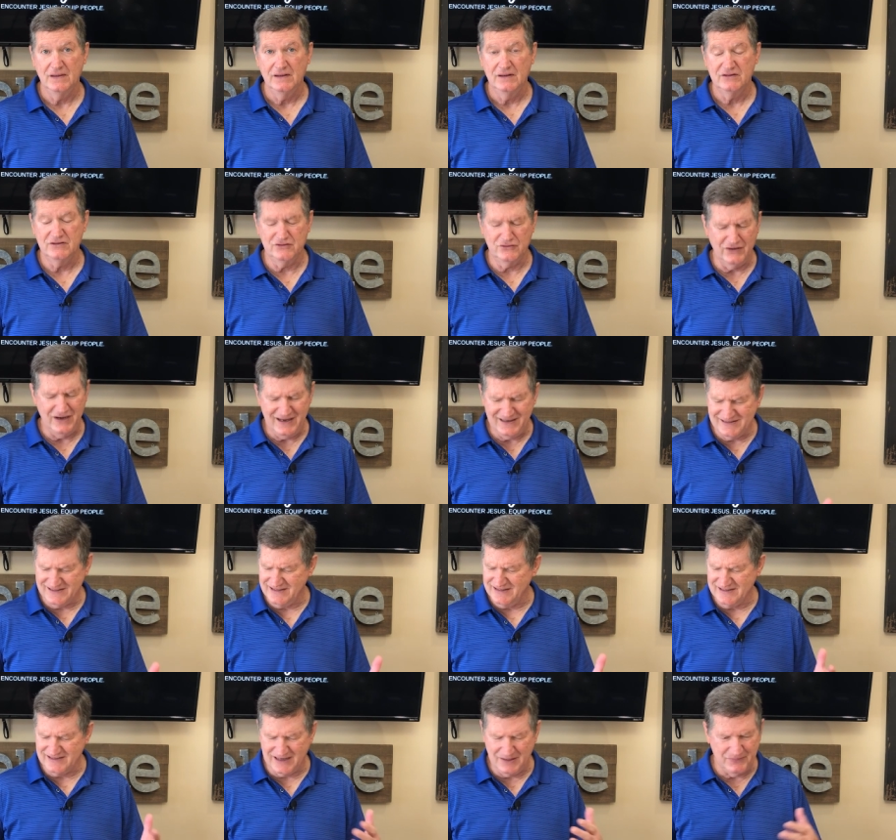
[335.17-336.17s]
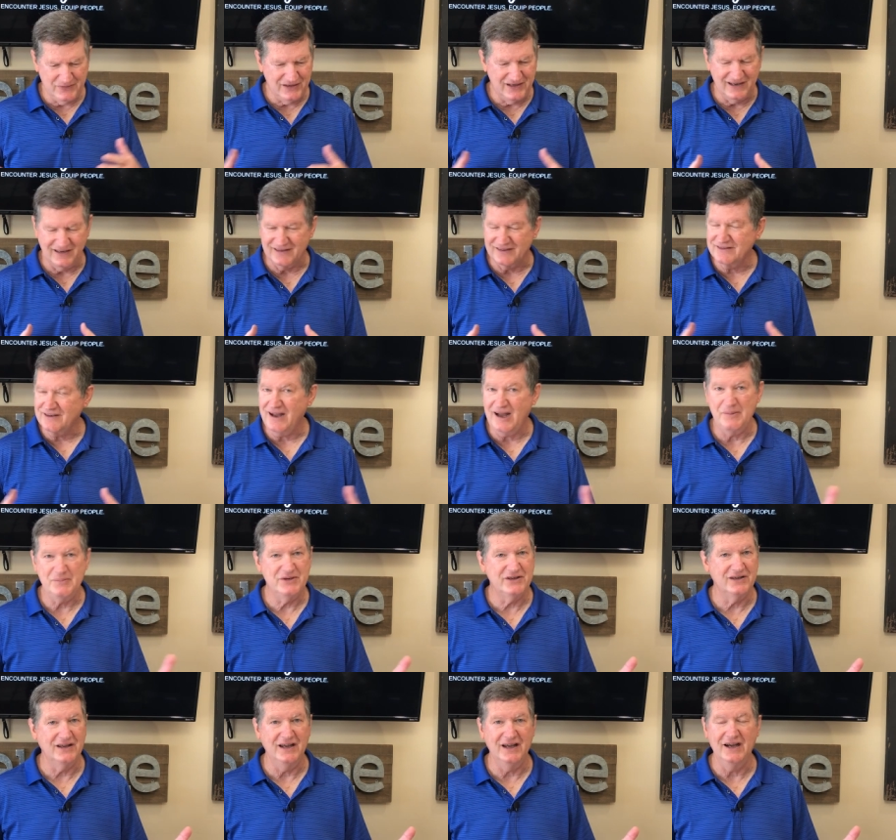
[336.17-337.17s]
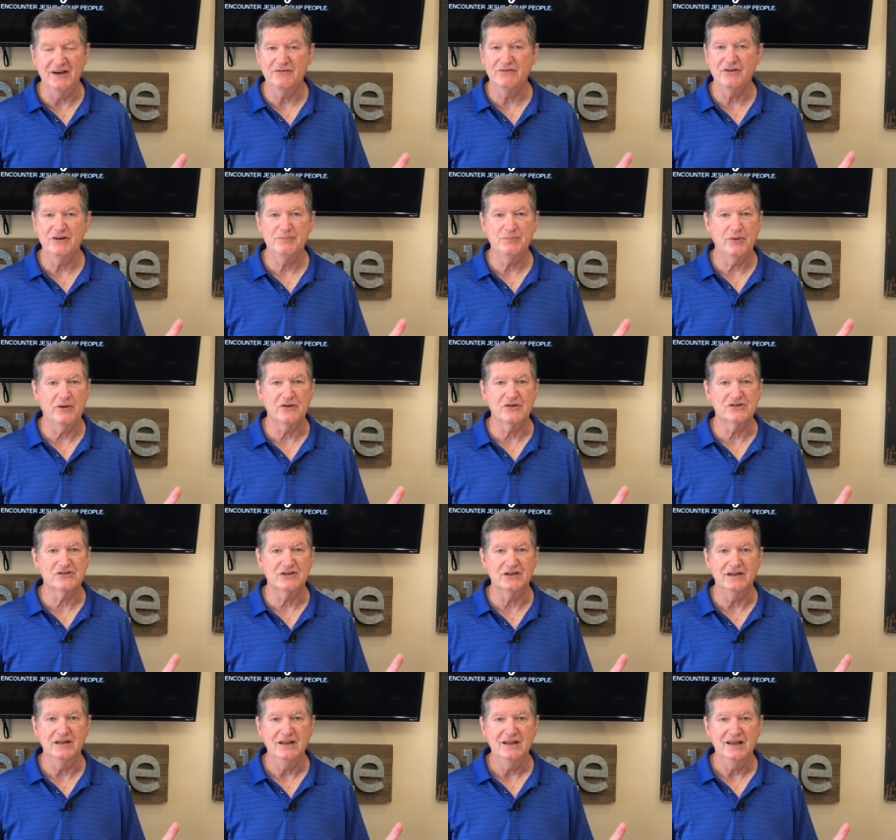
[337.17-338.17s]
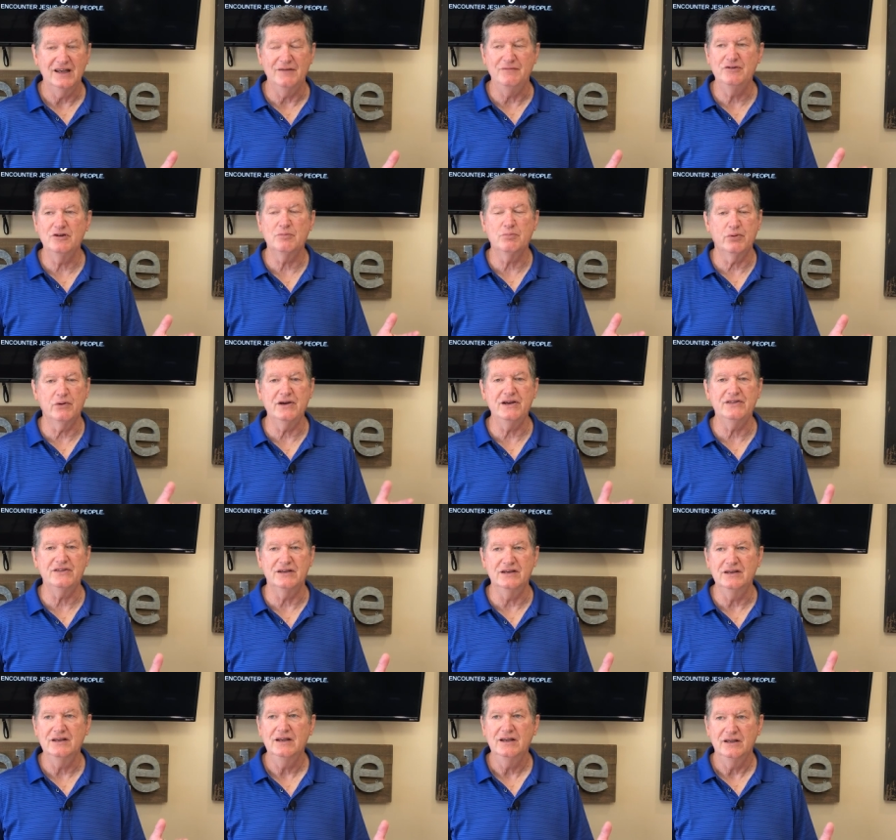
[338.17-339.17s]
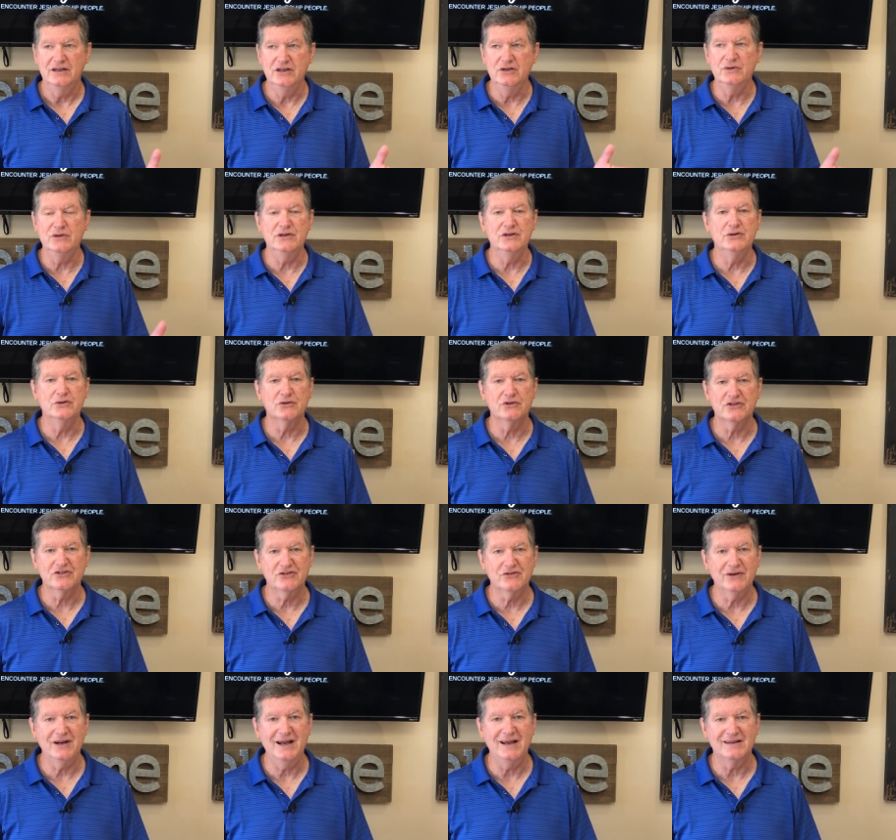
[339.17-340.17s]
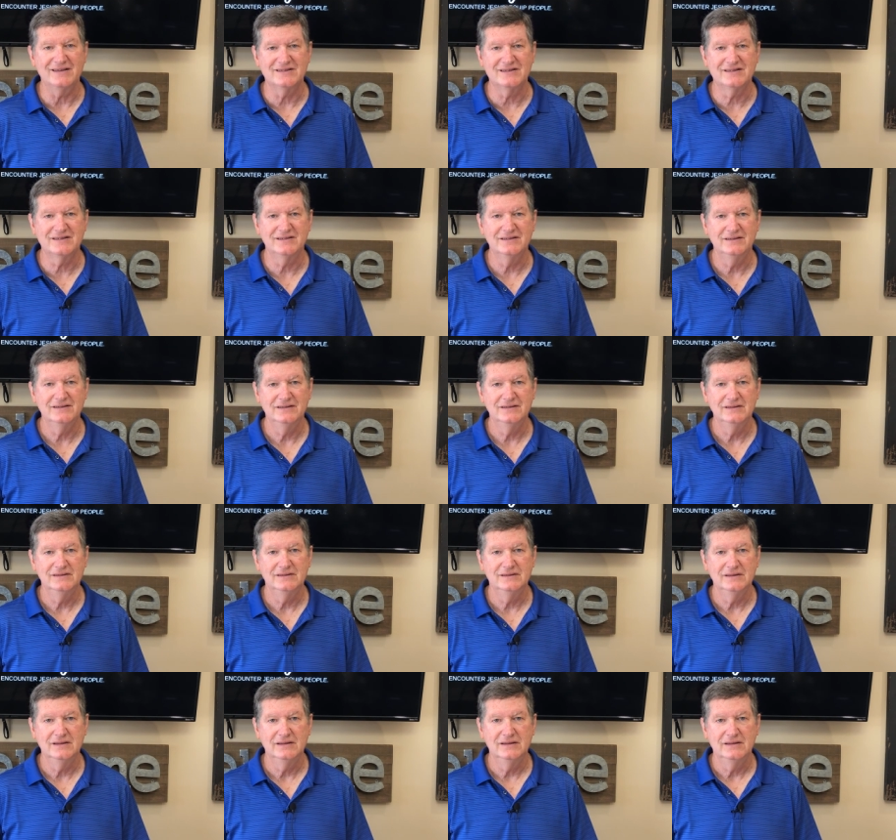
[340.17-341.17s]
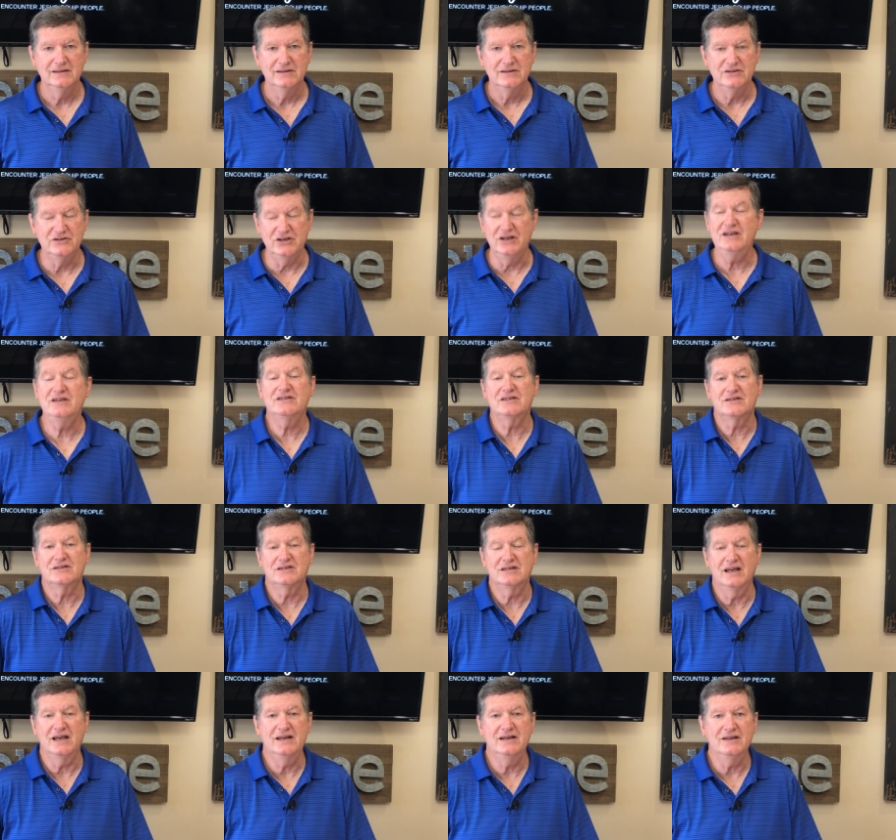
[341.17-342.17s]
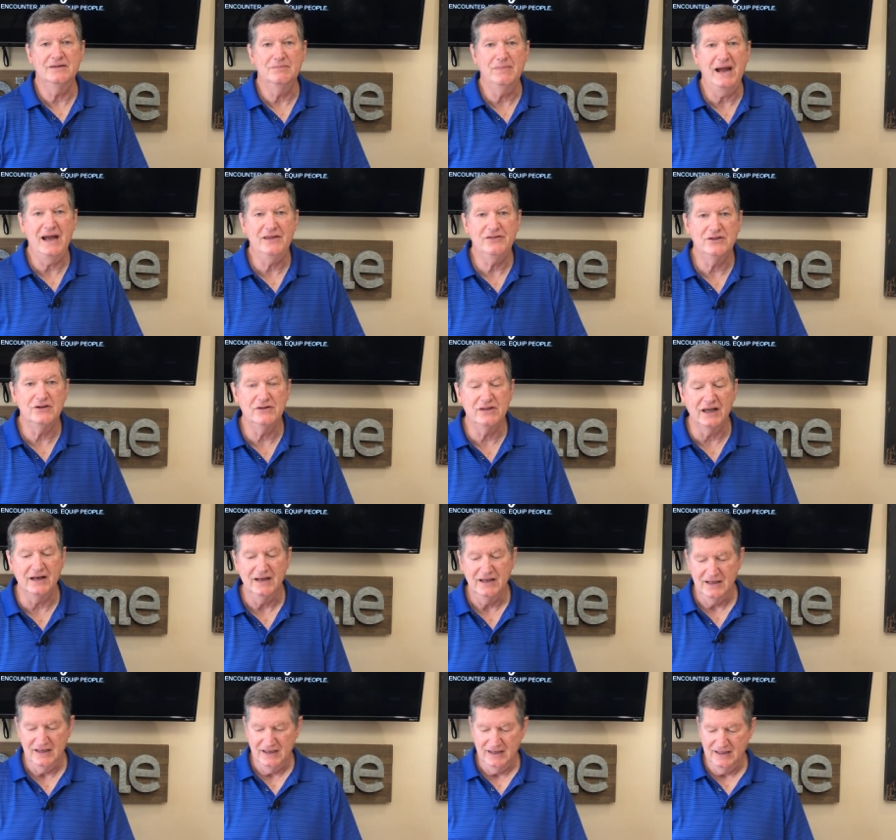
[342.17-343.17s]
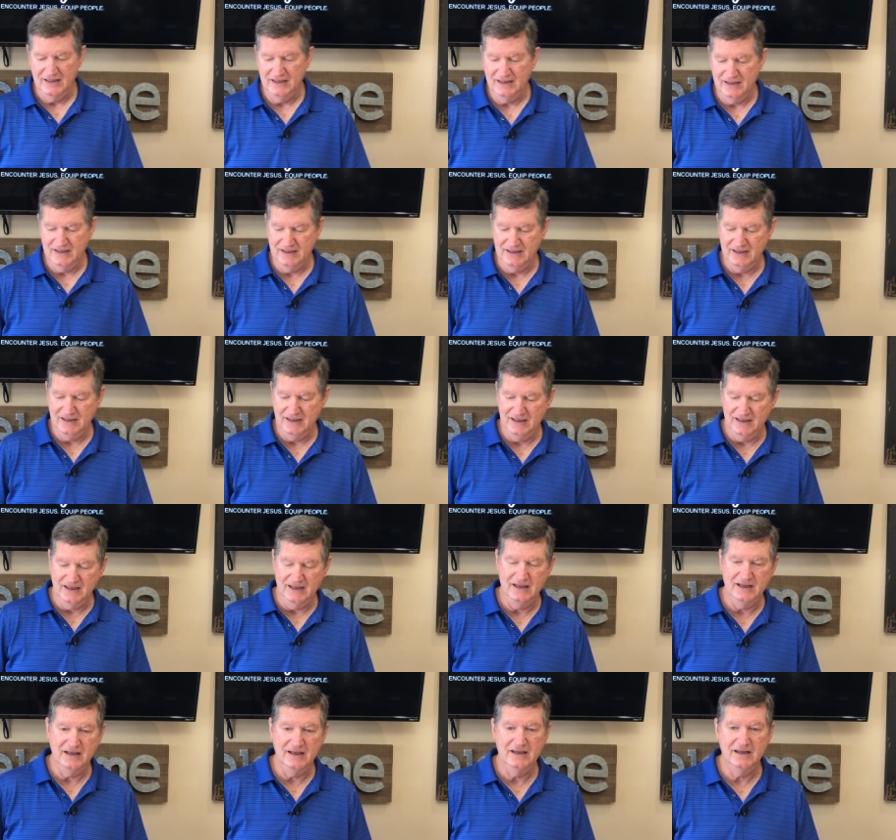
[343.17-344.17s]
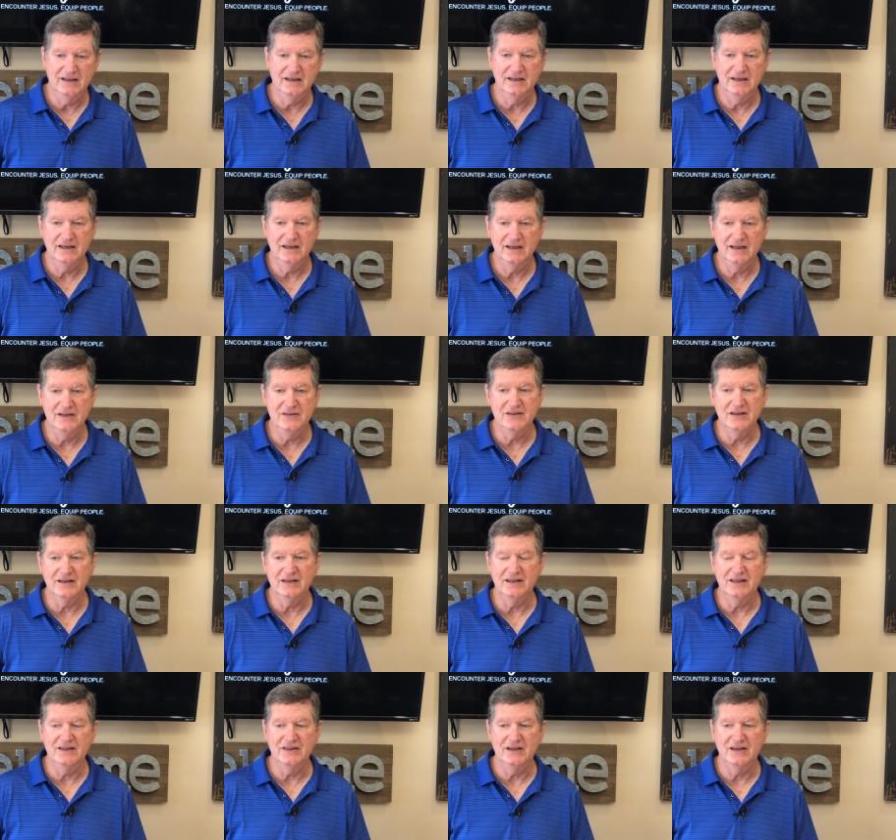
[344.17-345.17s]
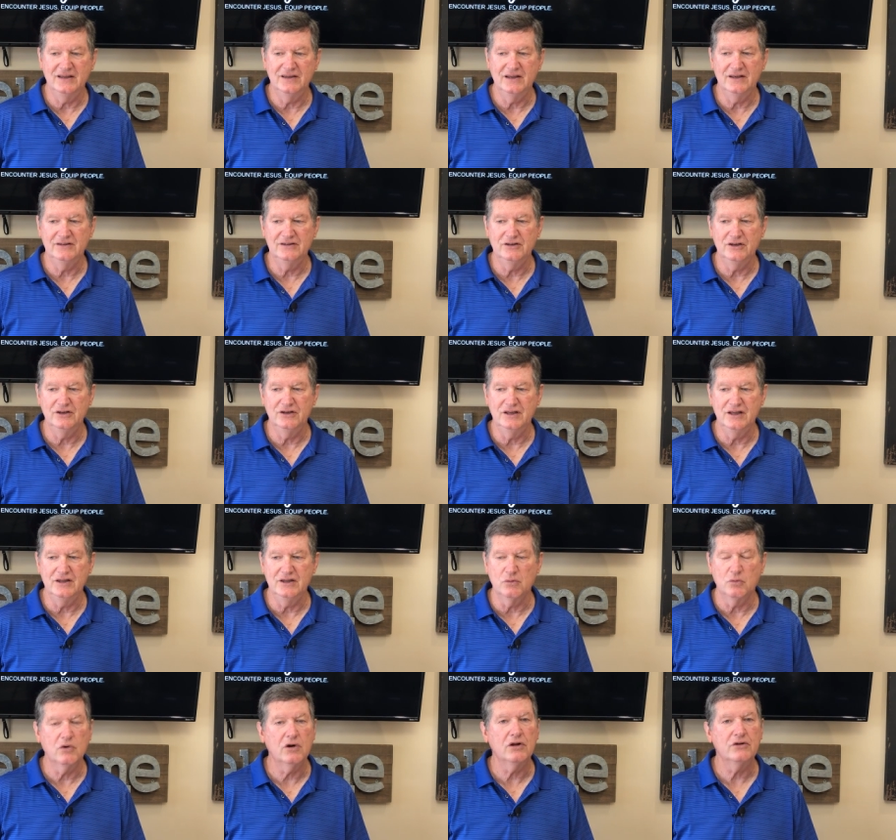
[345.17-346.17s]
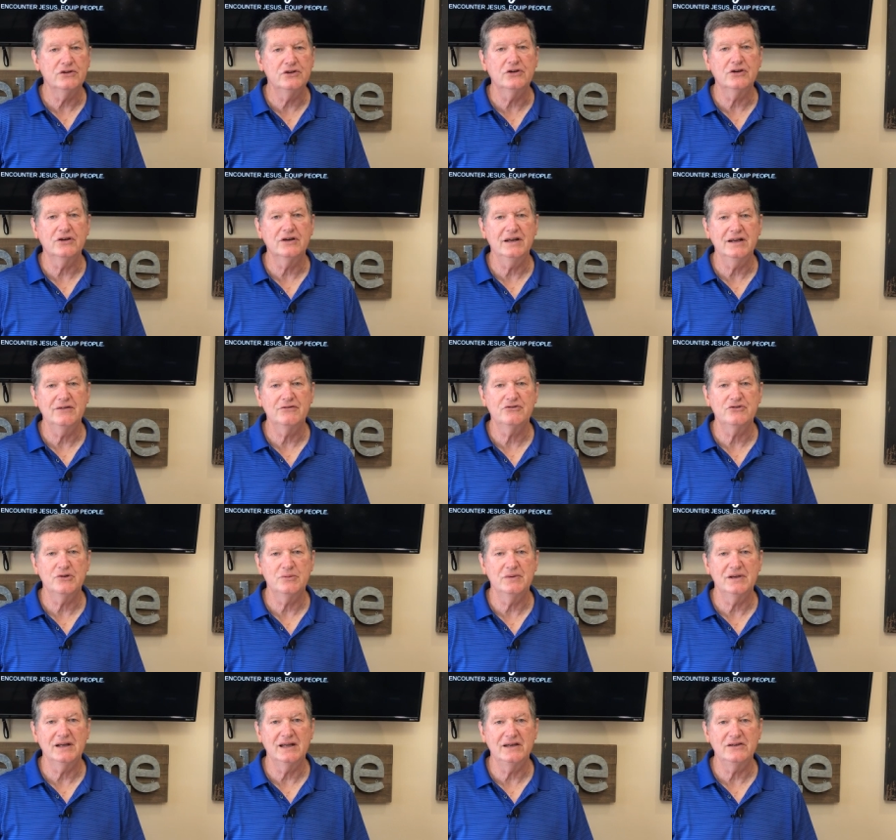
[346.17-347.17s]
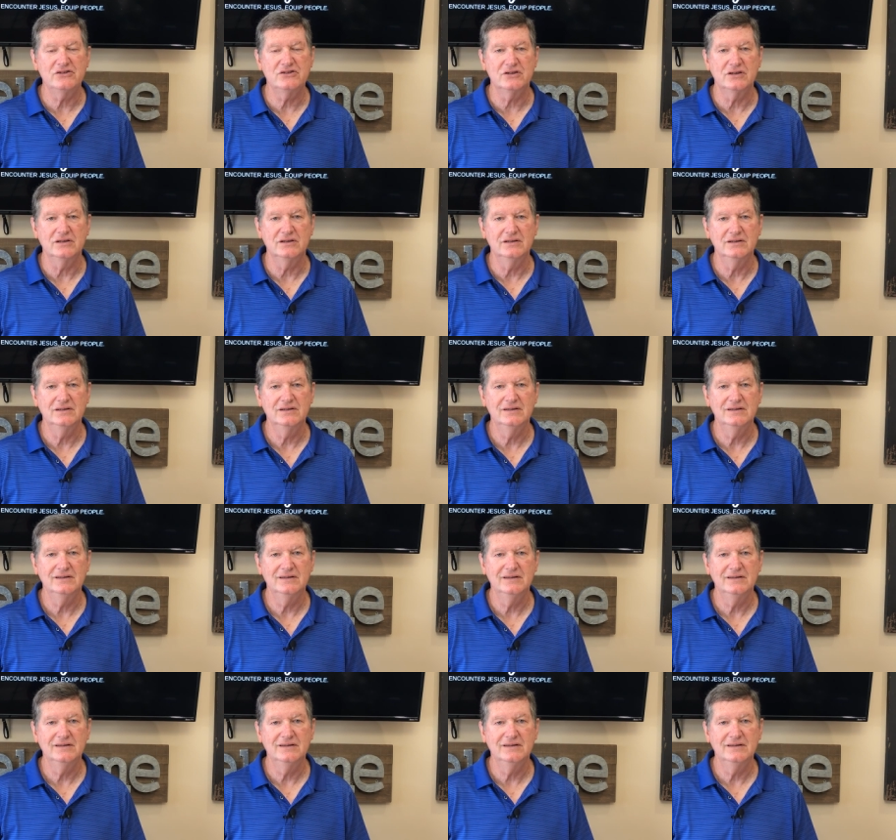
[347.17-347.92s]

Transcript: Stress is something that is common to every person. If you're breathing, you endure stress. Jesus said in Matthew that uh, in the, in the, that you, in the world you're going to have tribulation.